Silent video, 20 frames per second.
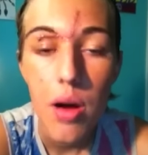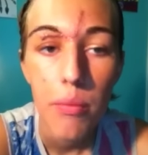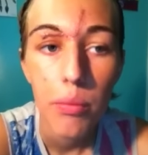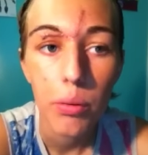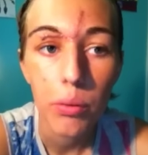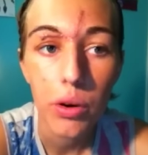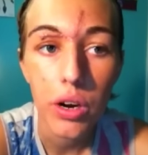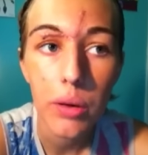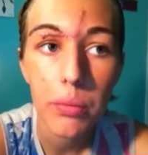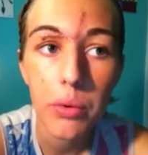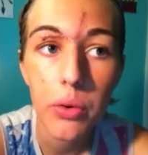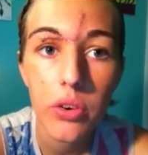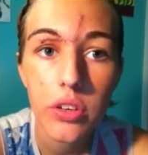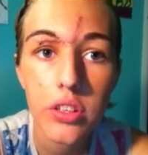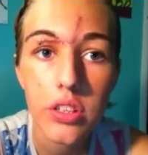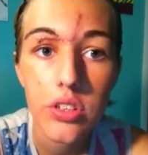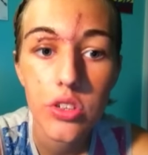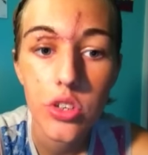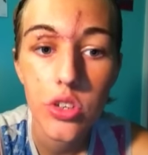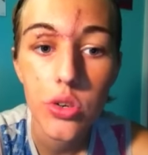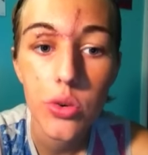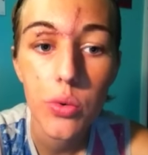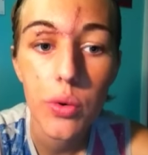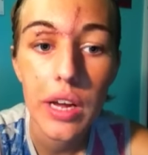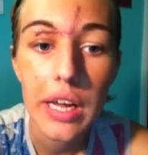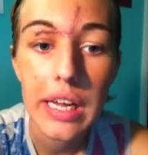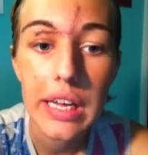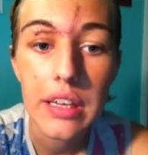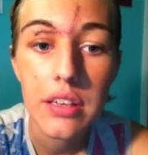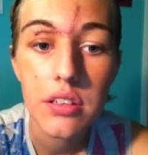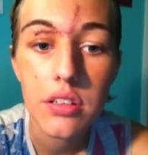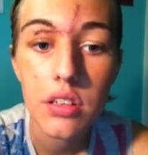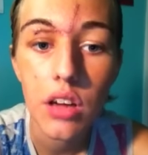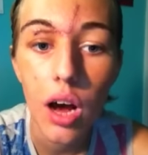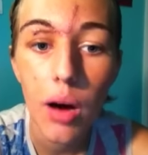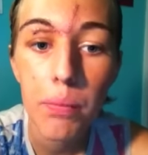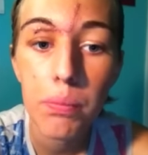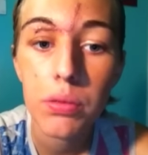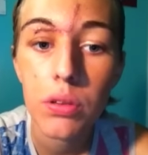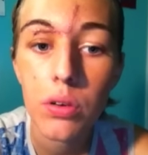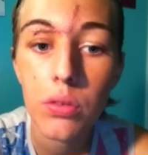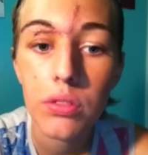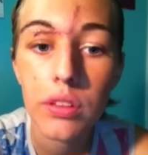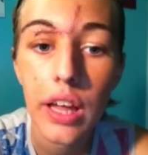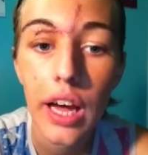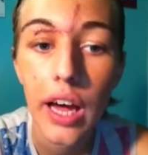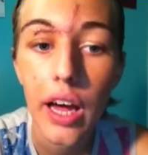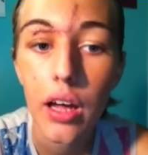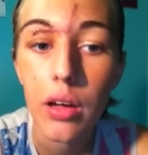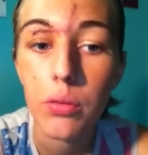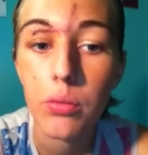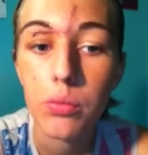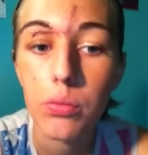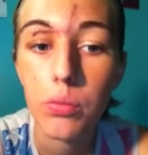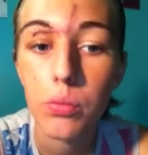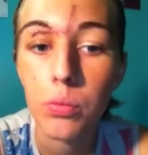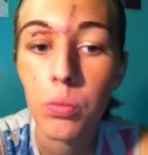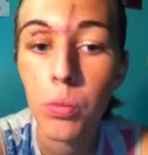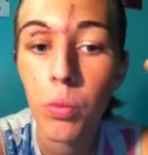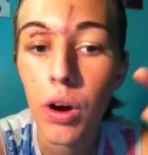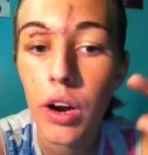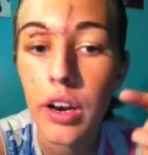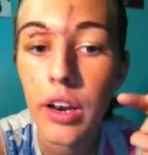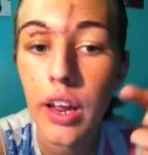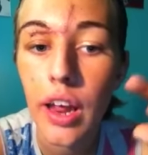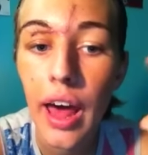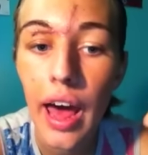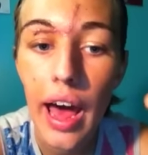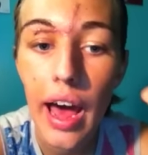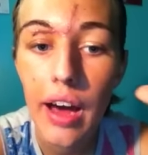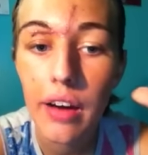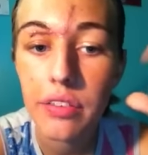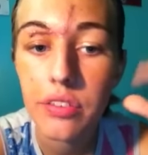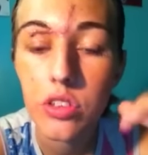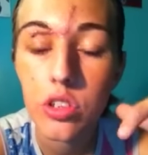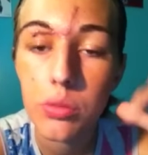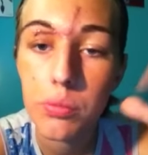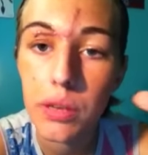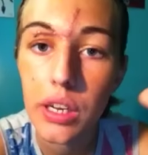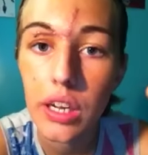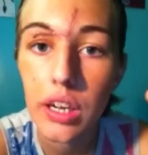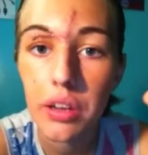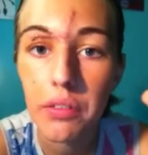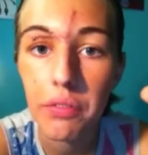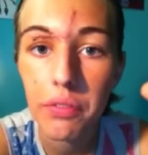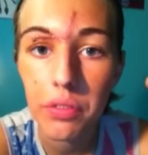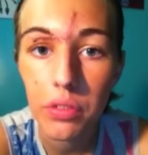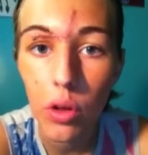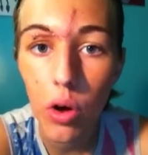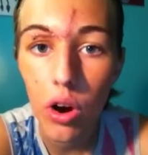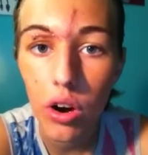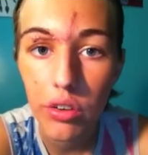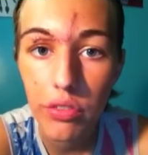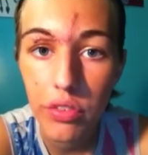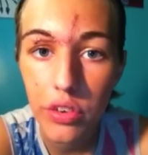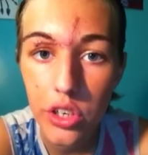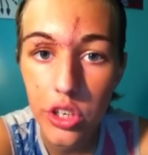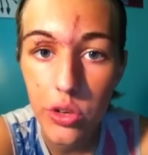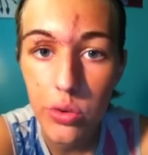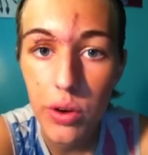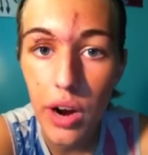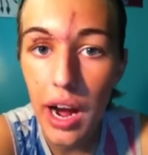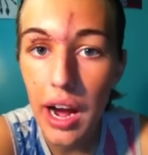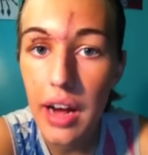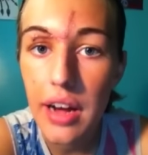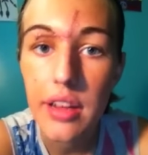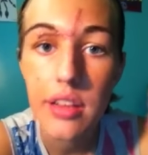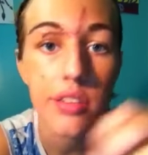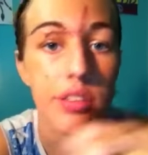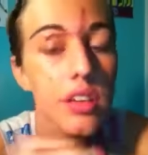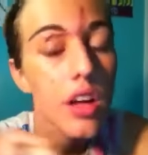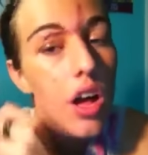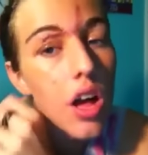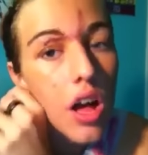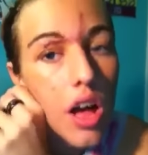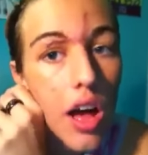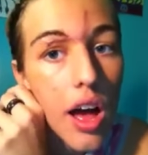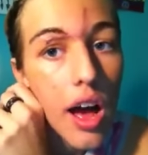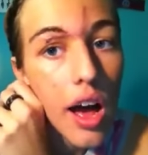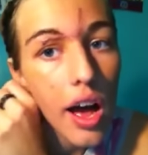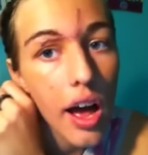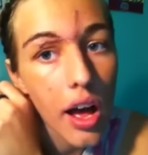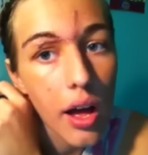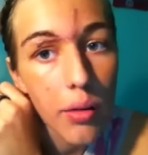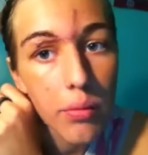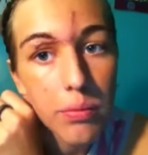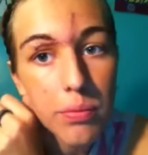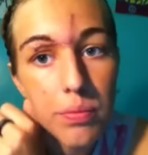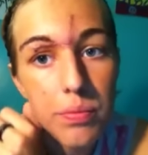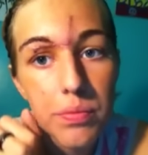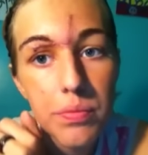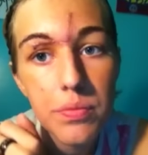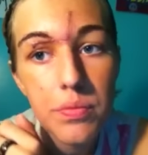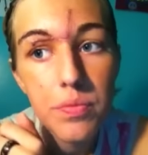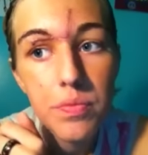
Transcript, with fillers: But what I'm going to do is upload that one and a half, two minute vlog for you guys. Um,